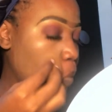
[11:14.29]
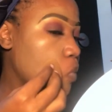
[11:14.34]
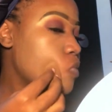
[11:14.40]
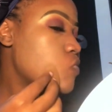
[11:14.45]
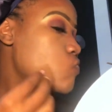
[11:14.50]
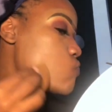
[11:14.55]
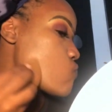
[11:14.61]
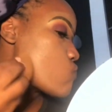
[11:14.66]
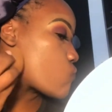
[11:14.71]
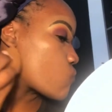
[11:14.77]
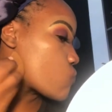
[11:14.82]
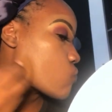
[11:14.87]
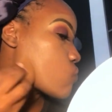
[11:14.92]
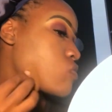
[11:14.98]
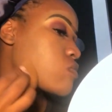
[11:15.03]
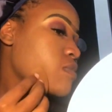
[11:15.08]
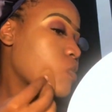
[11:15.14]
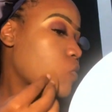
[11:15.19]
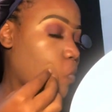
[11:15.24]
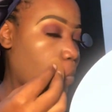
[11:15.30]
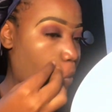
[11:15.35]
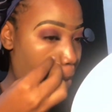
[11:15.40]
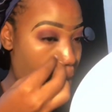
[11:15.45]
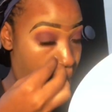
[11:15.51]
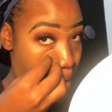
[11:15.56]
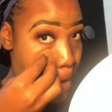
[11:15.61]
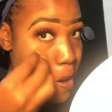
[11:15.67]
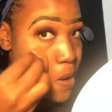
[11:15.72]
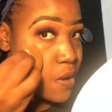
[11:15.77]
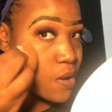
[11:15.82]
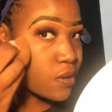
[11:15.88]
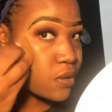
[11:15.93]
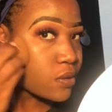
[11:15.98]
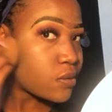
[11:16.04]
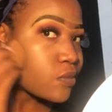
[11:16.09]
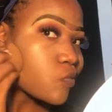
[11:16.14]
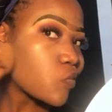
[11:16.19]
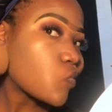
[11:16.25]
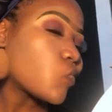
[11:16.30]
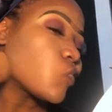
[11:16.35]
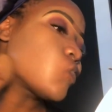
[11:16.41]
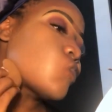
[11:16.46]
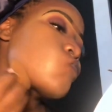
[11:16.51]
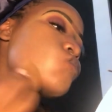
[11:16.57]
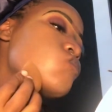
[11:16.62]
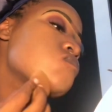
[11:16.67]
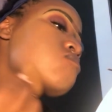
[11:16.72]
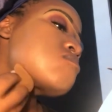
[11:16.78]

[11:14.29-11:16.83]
and I felt like my skin is dry which